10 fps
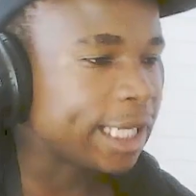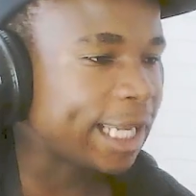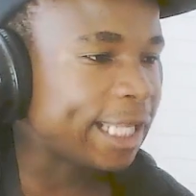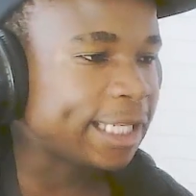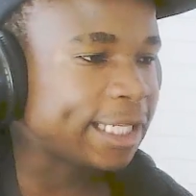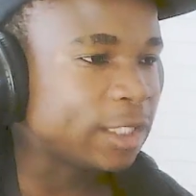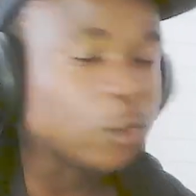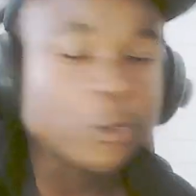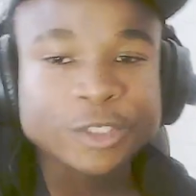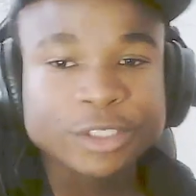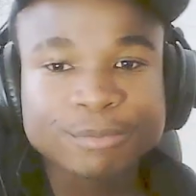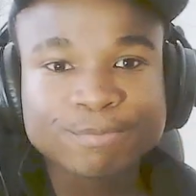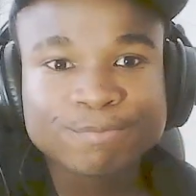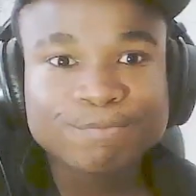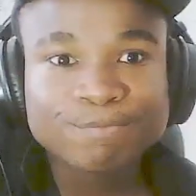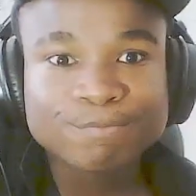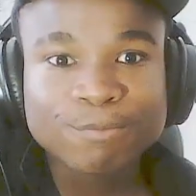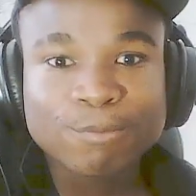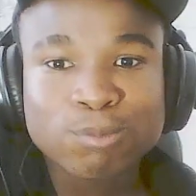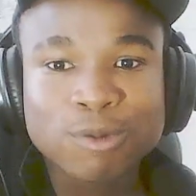And then lose
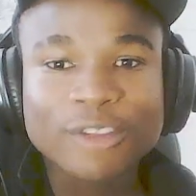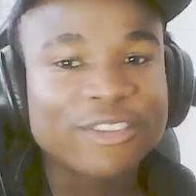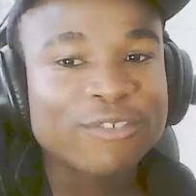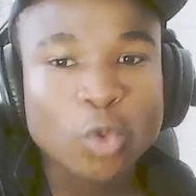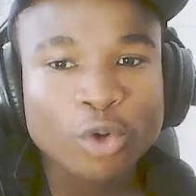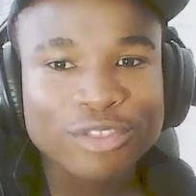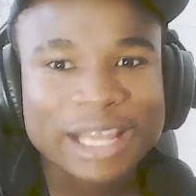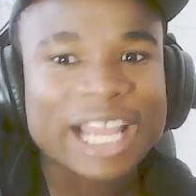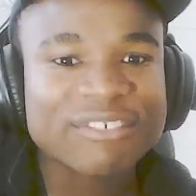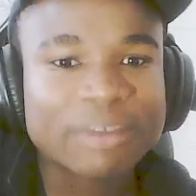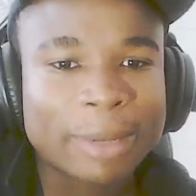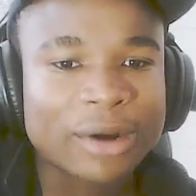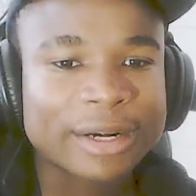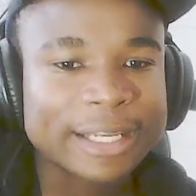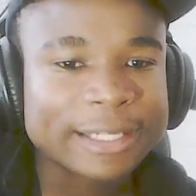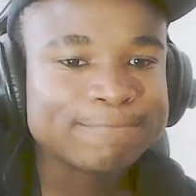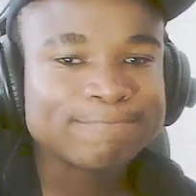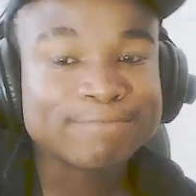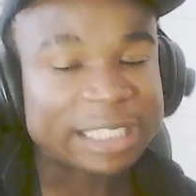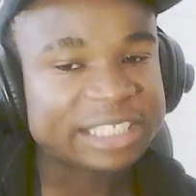his fourth life, apparently.
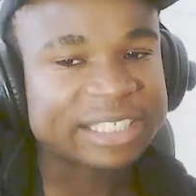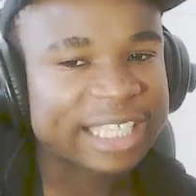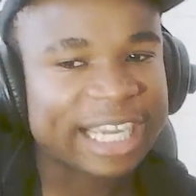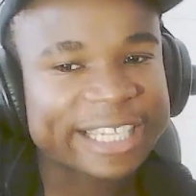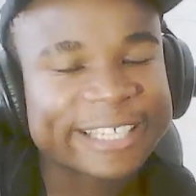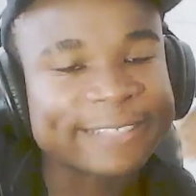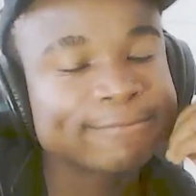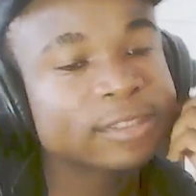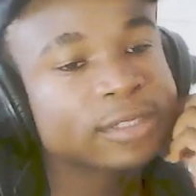But he's the Cat King.